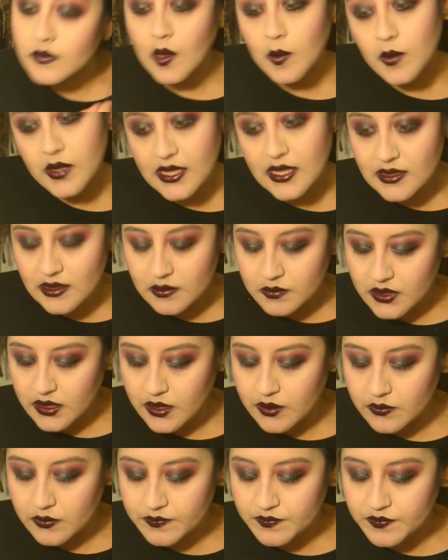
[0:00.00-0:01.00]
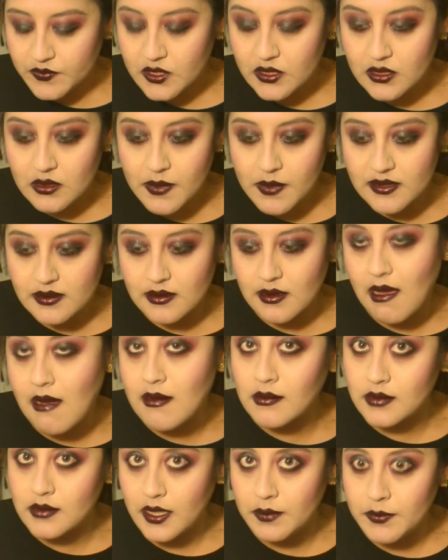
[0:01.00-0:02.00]
But that's up to you. Just depends on how
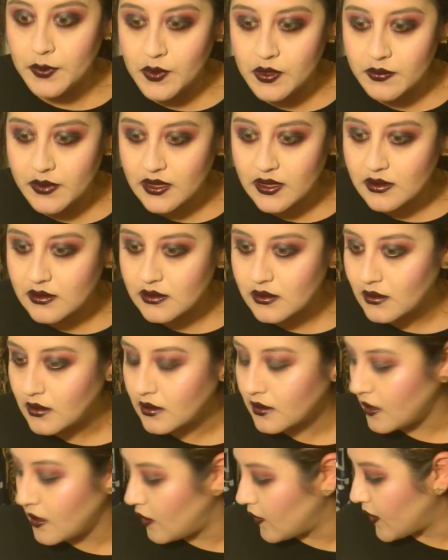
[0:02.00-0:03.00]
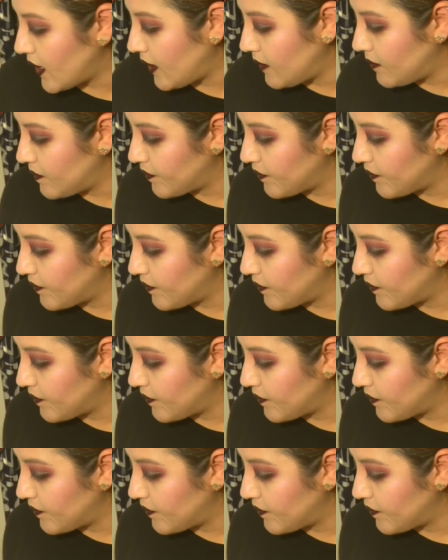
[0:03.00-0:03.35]
glam you want to make this look. Okay.